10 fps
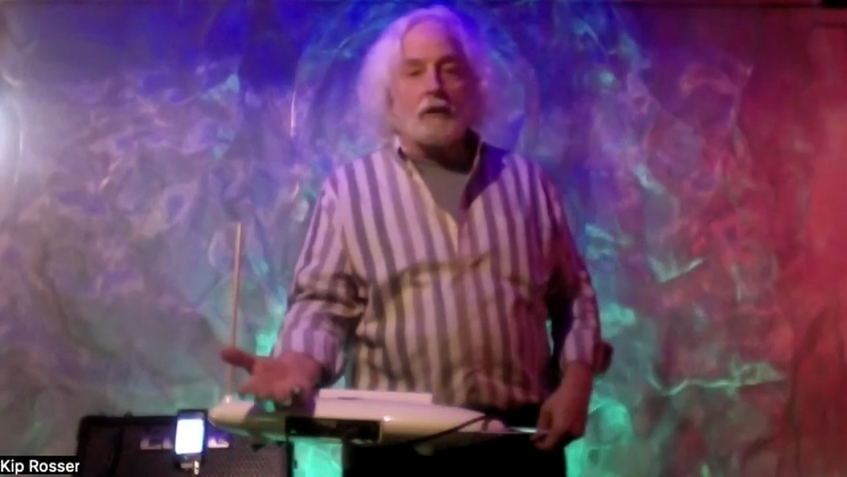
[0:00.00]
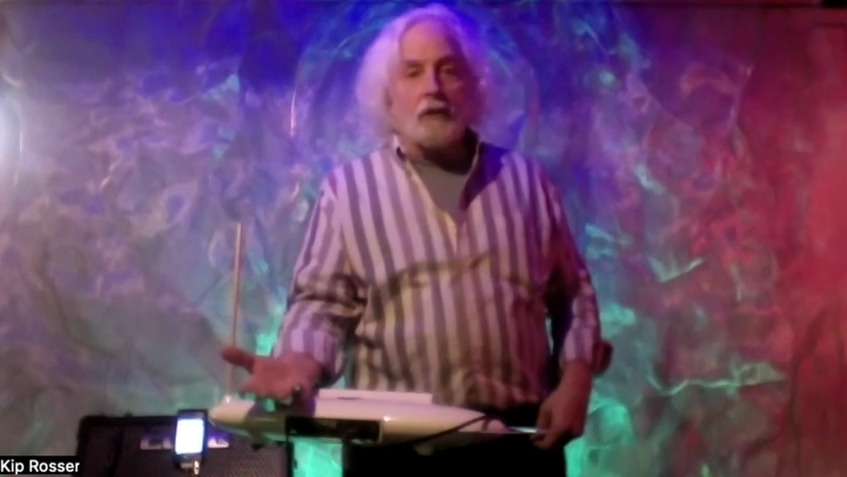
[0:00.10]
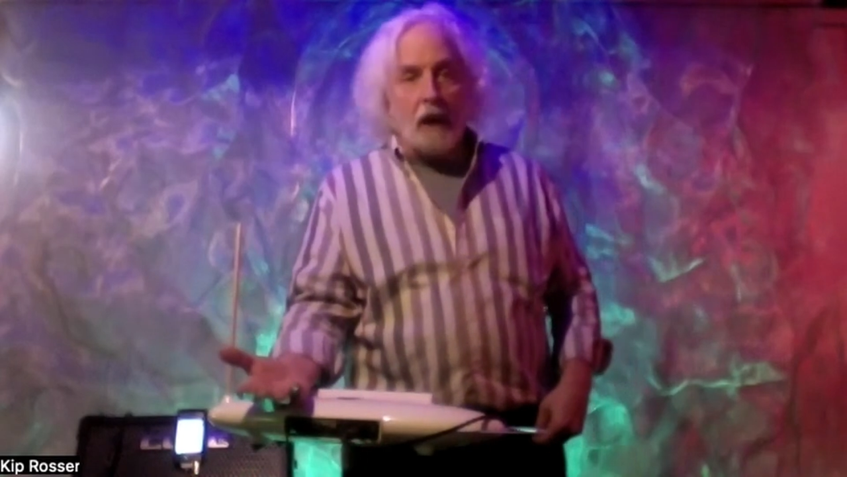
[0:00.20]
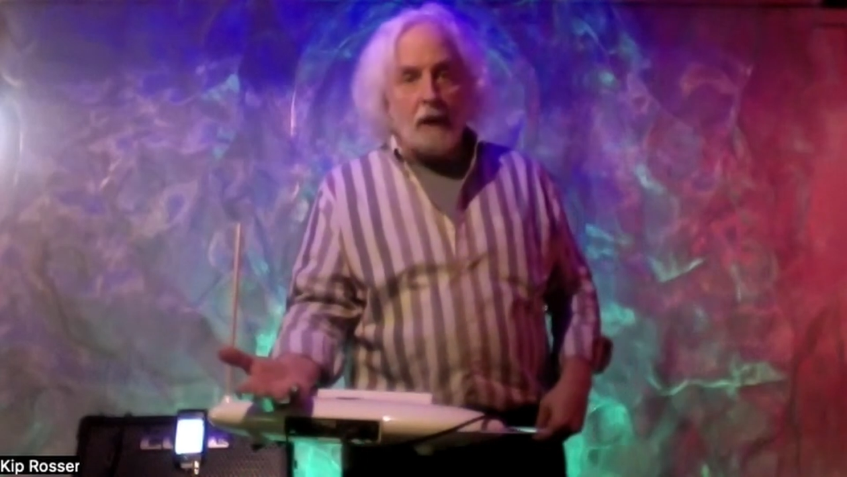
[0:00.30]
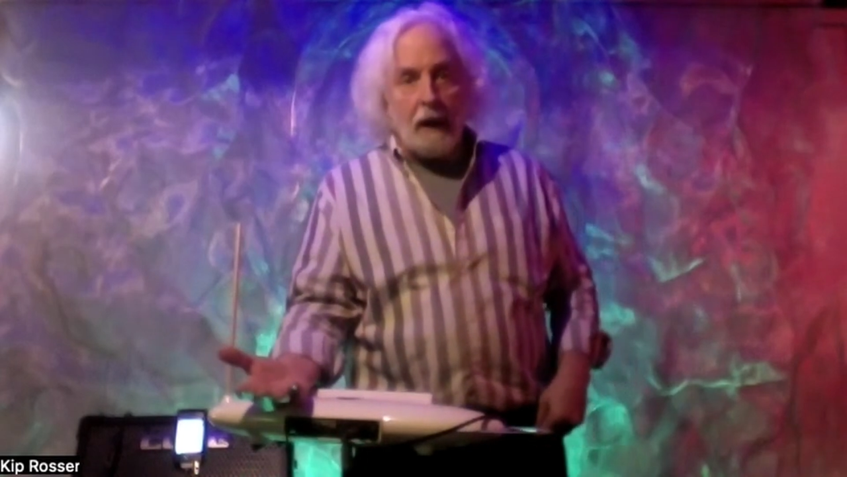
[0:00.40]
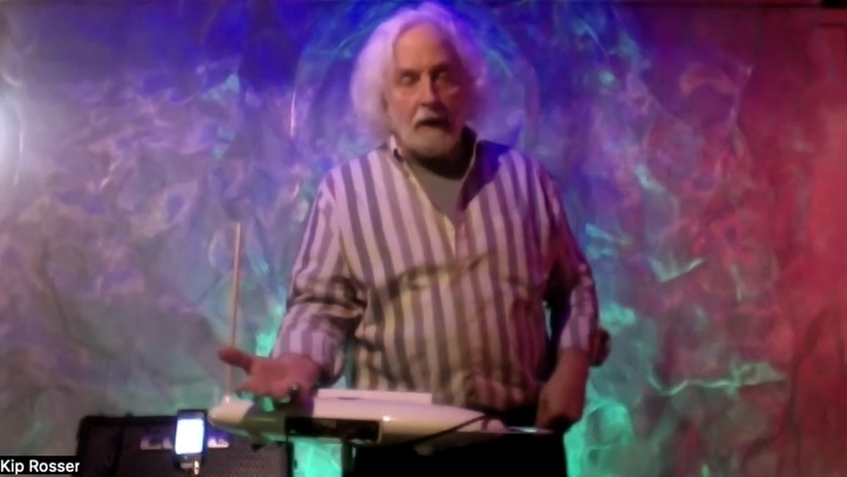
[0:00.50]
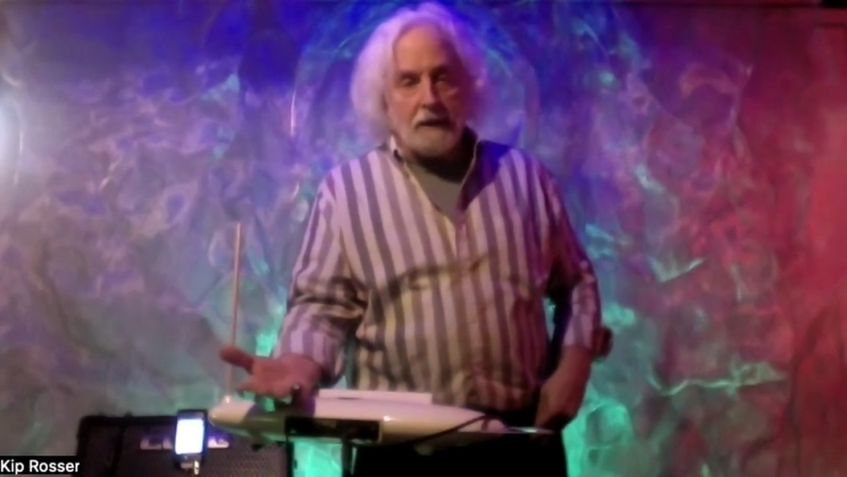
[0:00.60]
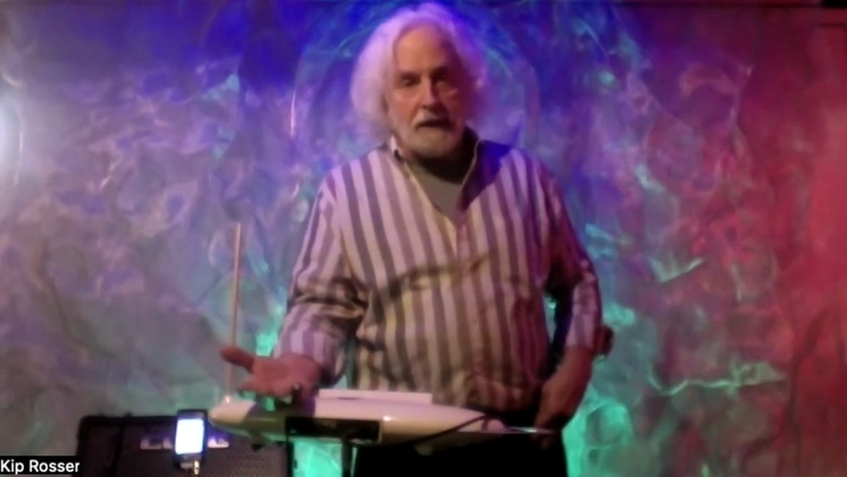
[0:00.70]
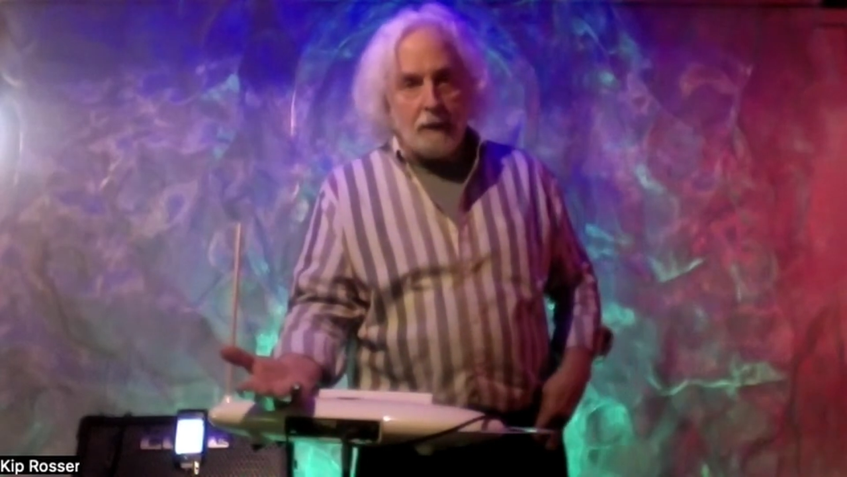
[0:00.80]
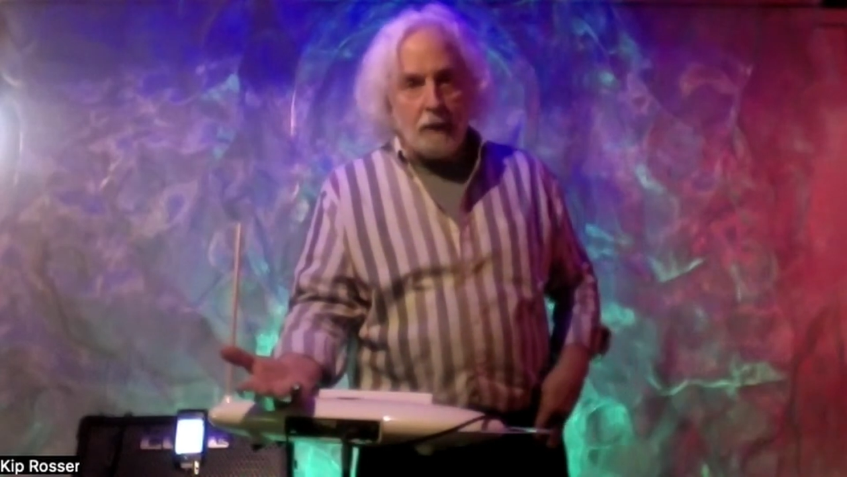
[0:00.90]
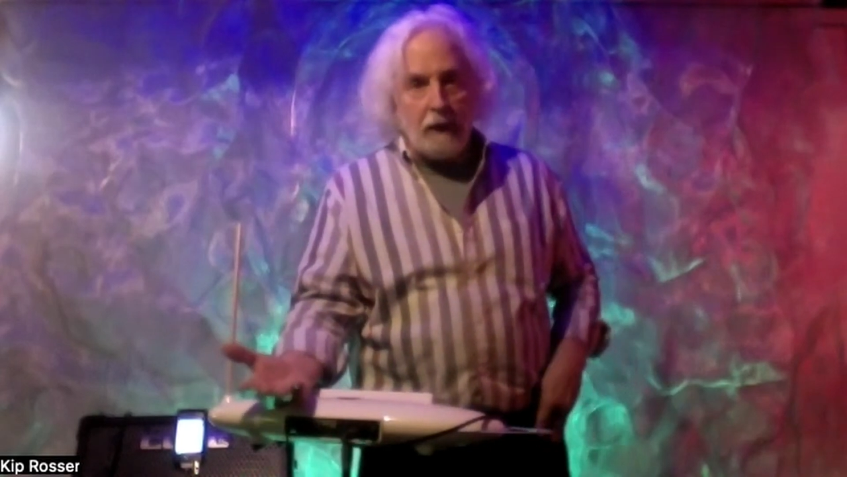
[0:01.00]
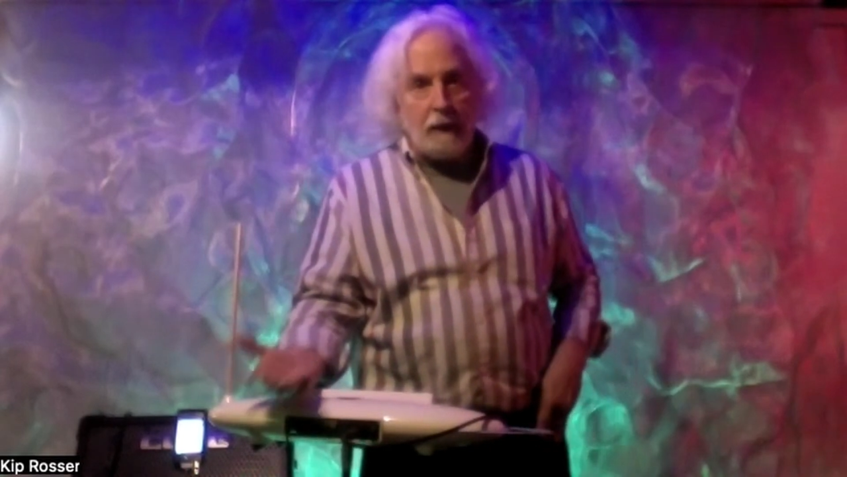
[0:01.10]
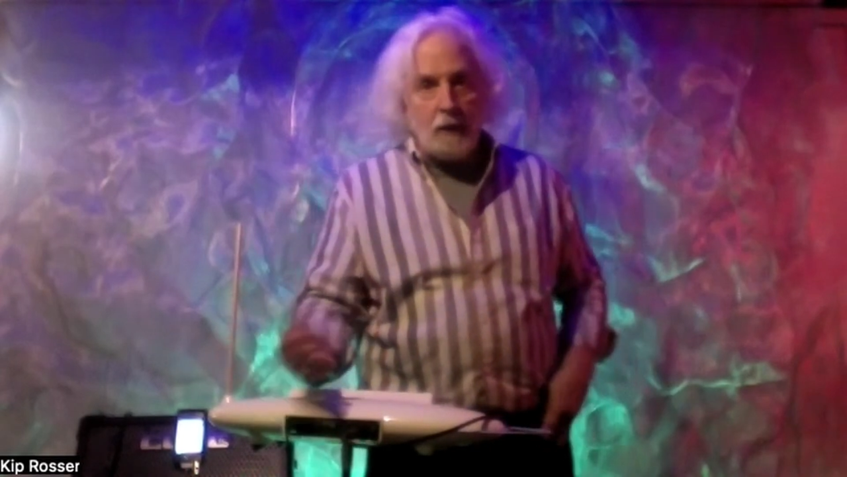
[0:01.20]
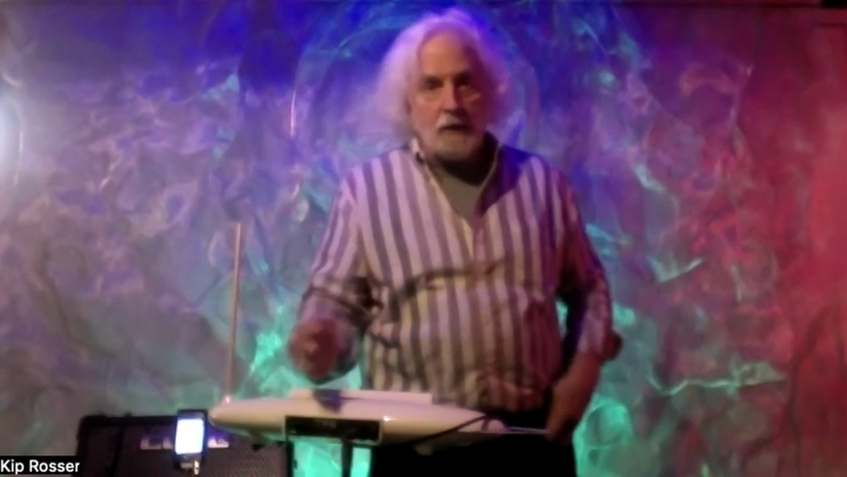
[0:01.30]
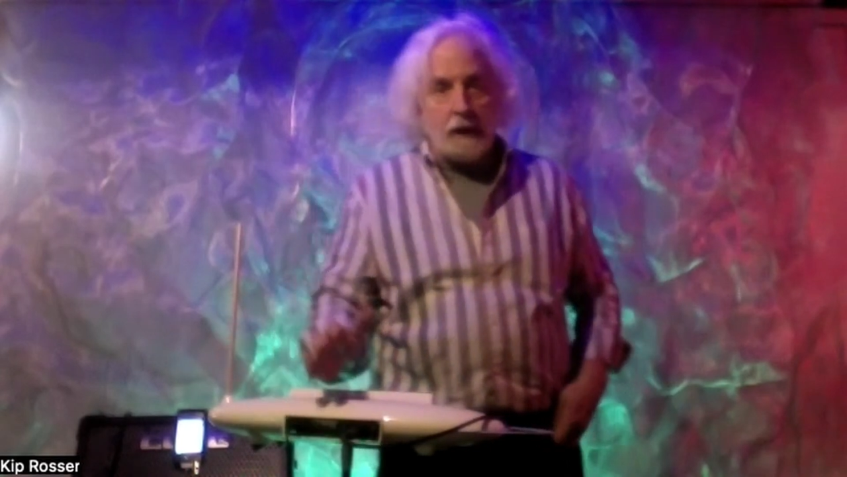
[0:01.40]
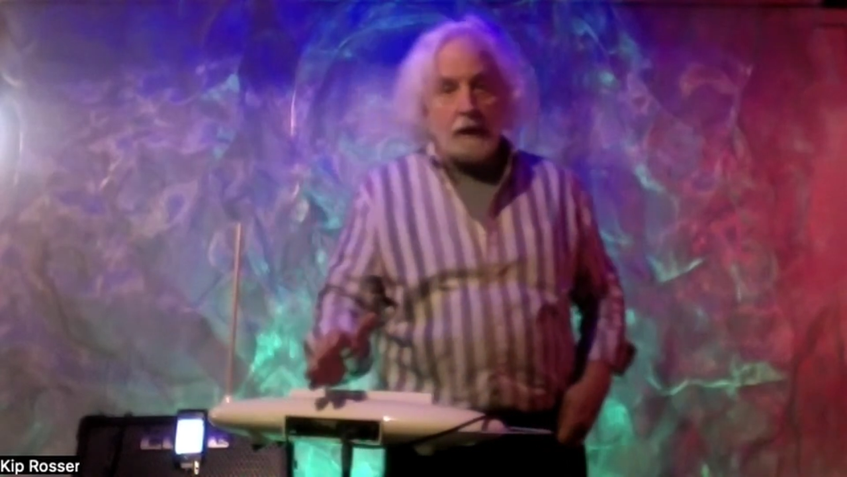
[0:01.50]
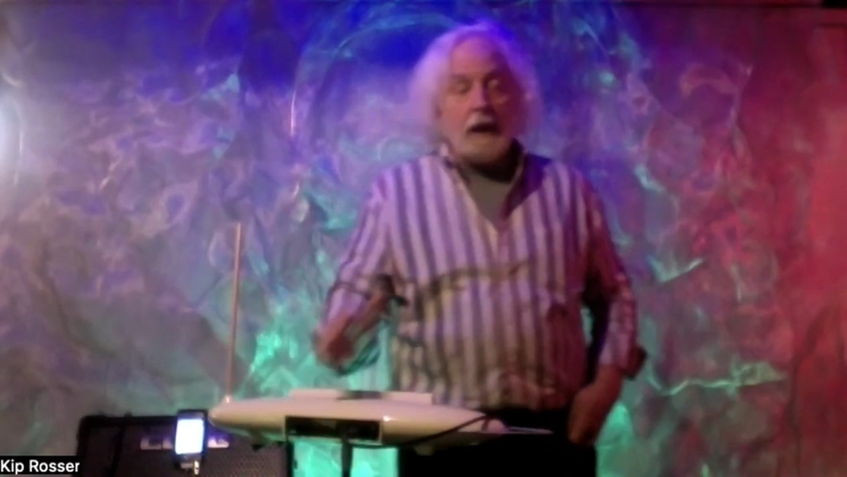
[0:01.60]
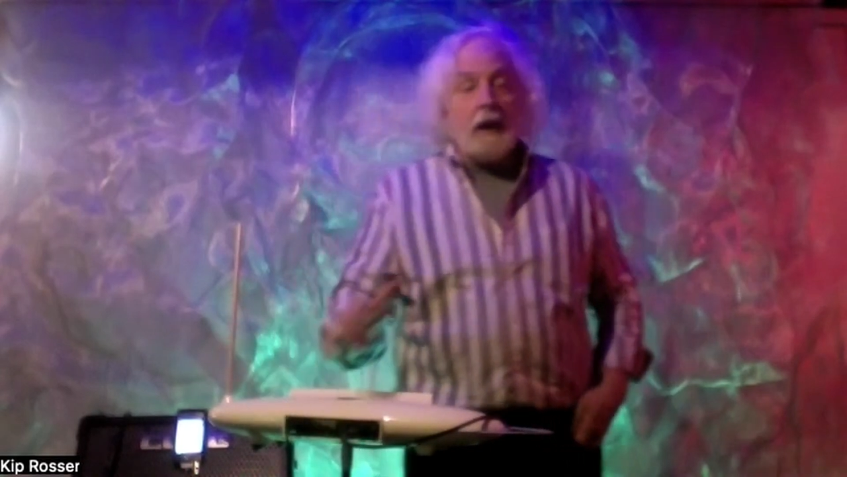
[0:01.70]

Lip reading: talk about contemporary music.